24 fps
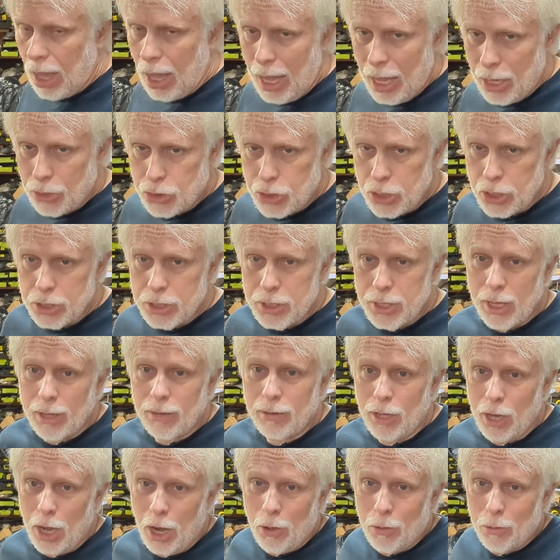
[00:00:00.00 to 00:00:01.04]
it's just that,
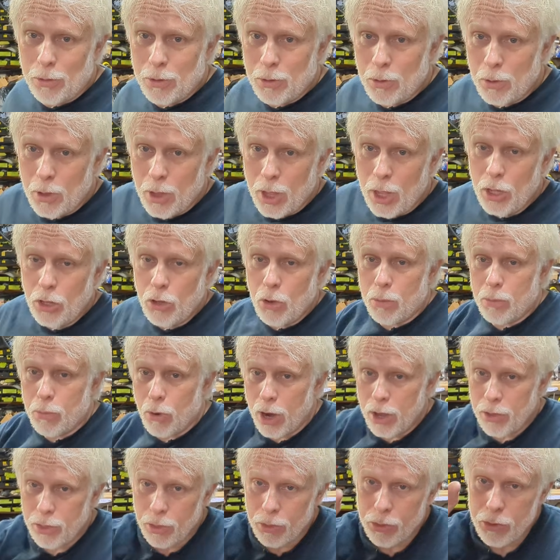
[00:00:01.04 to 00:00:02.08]
you know, you're
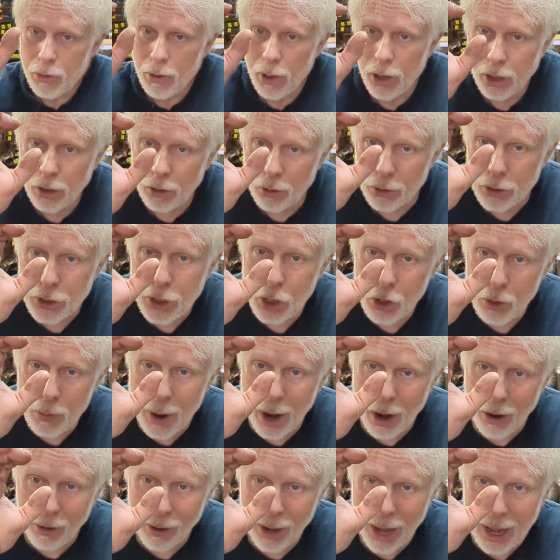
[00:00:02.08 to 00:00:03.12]
breathing through a little two
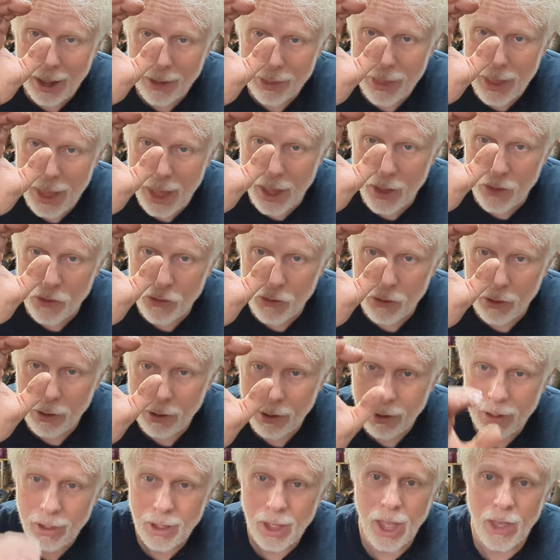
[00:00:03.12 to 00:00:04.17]
barrel like this,
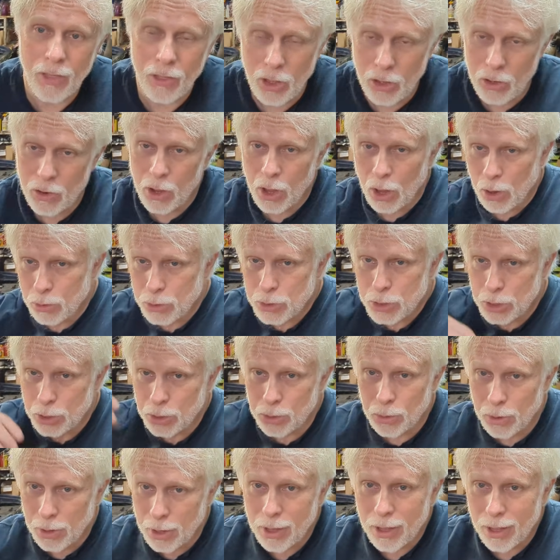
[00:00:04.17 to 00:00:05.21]
and then you go
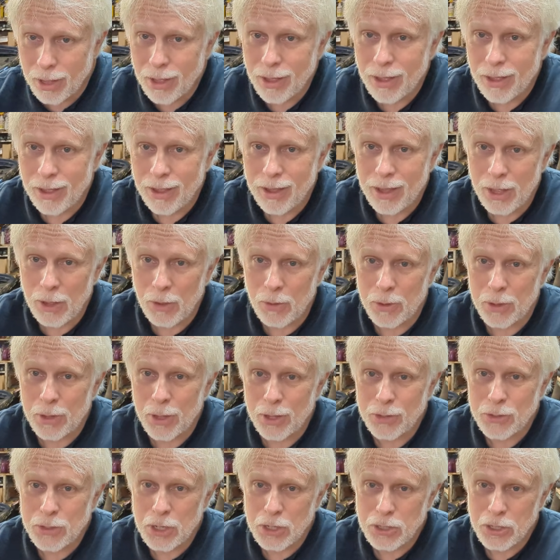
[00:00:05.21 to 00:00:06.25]
to, you know,
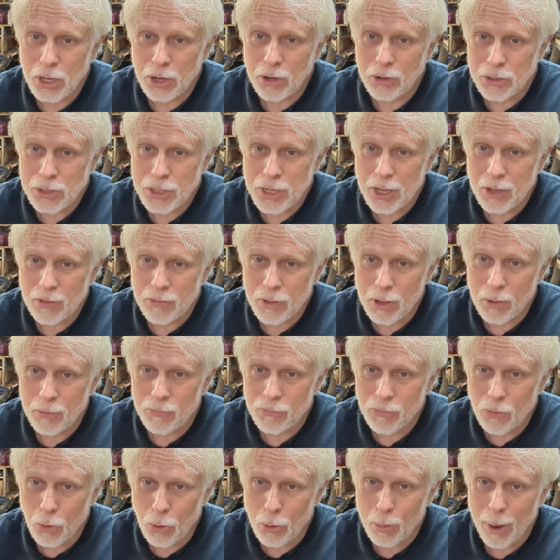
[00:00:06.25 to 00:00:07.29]
a 600 CFM
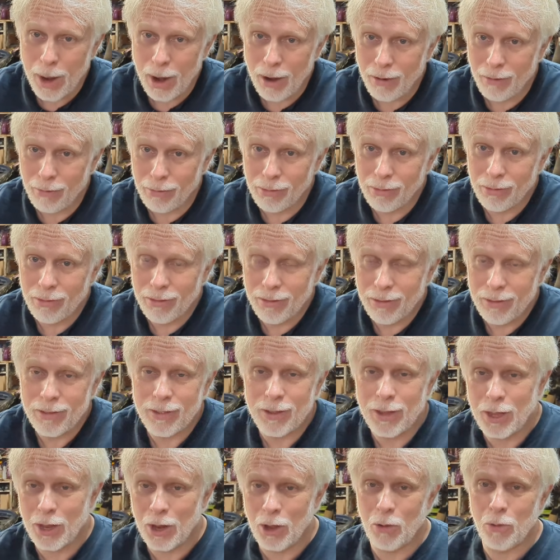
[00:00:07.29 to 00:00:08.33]
four barrel,
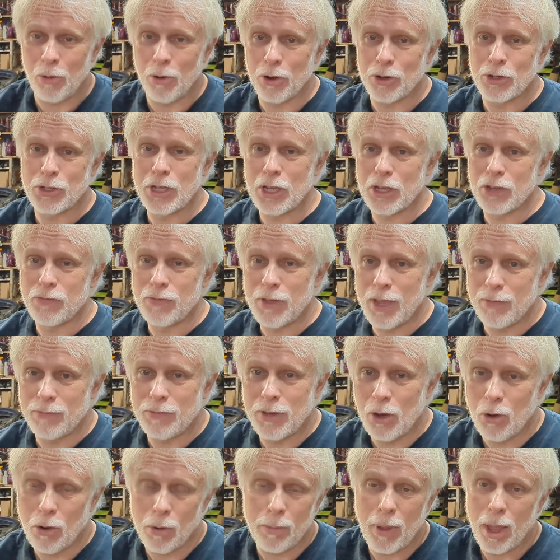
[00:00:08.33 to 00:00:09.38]
you know, or a
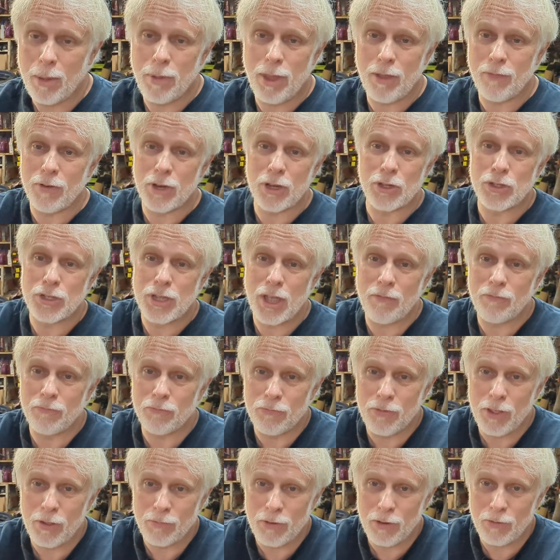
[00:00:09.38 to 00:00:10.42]
650 or maybe even a
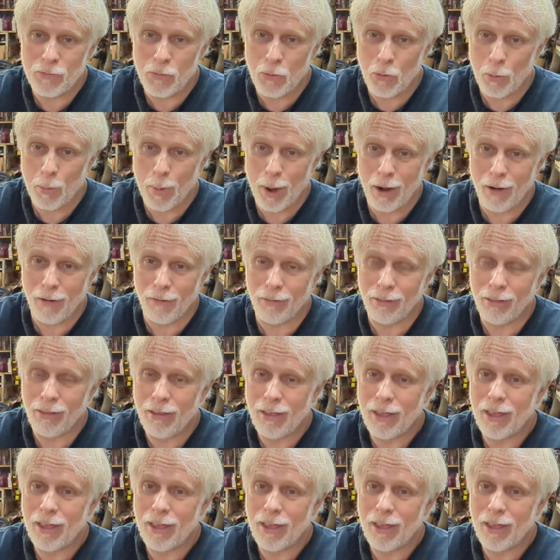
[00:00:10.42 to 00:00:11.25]
750 four barrel.